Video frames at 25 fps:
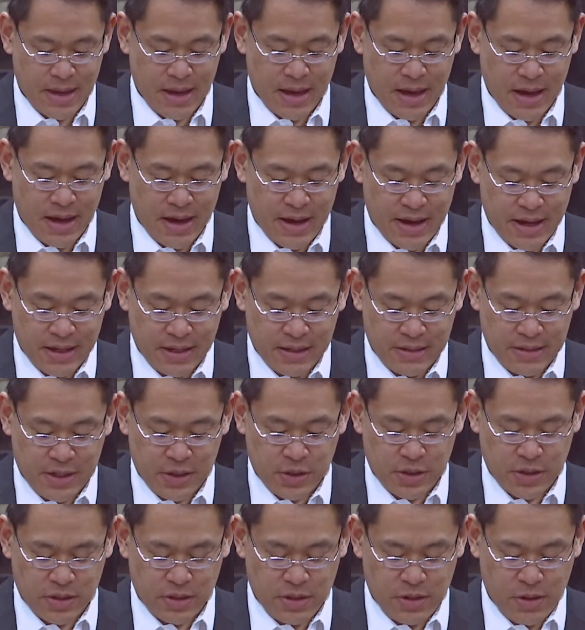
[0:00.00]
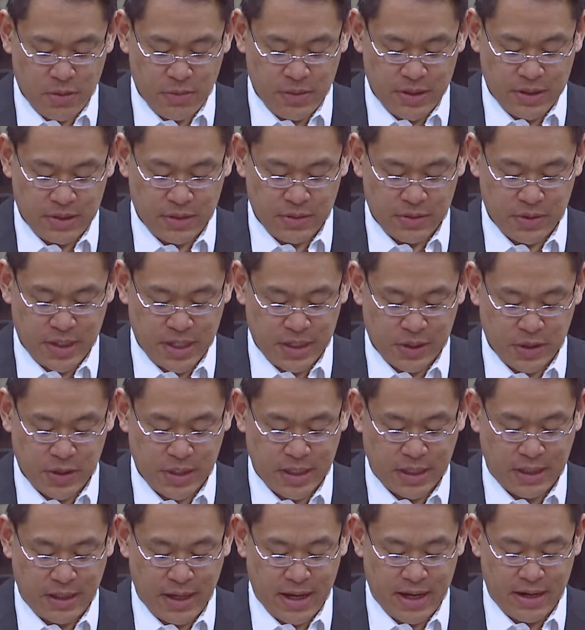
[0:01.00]
In addition, her research has
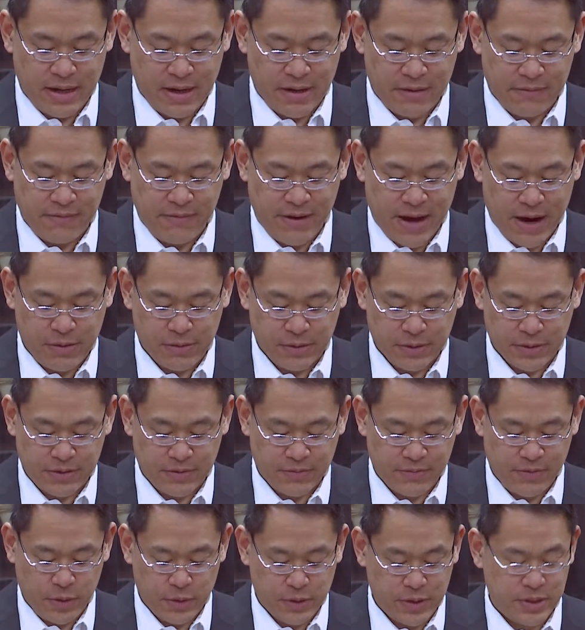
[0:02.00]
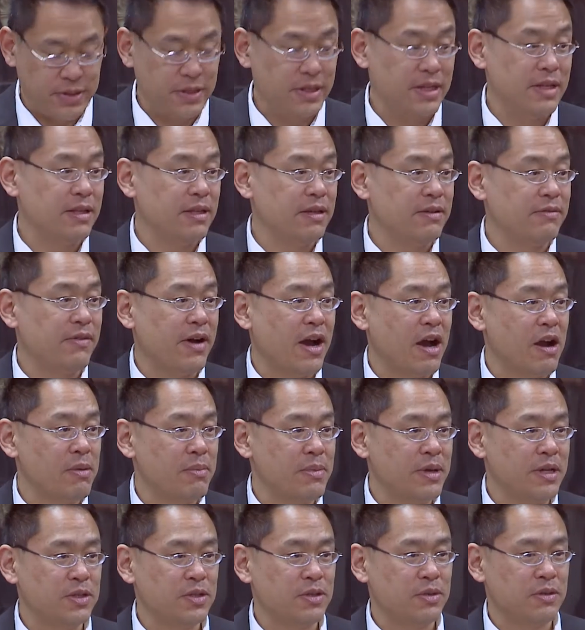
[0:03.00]
shed light on viral diversity in the
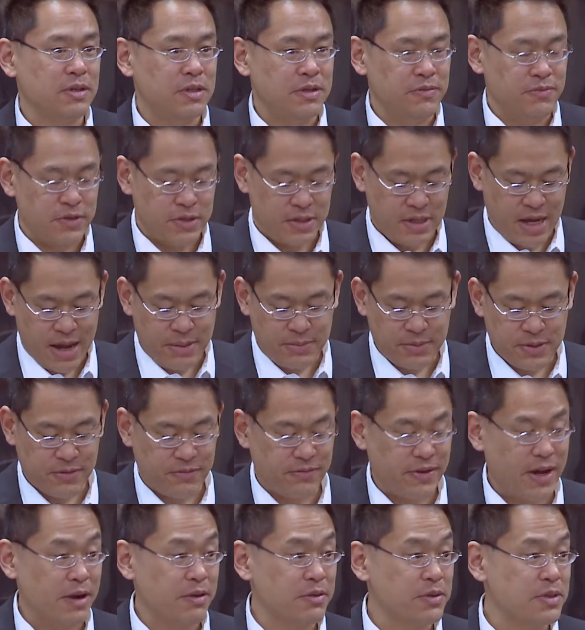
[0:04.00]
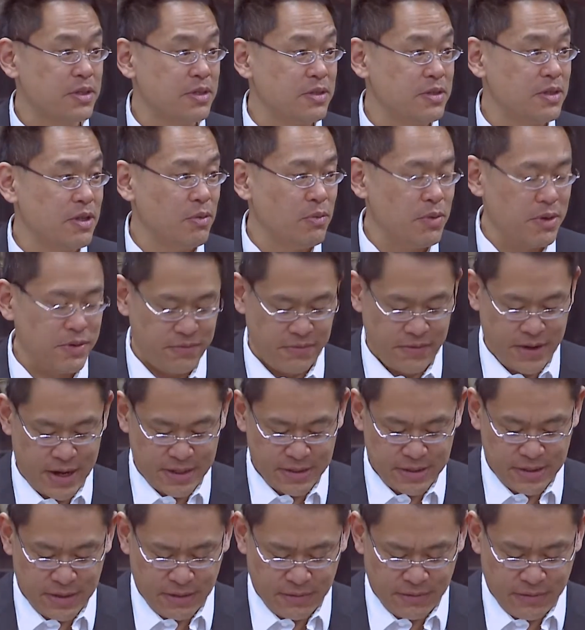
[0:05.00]
environment, so the different types of viruses that one
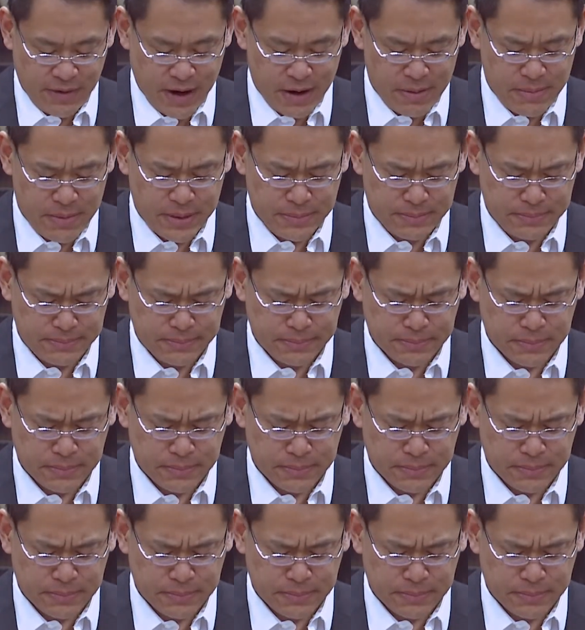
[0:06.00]
finds in the environment.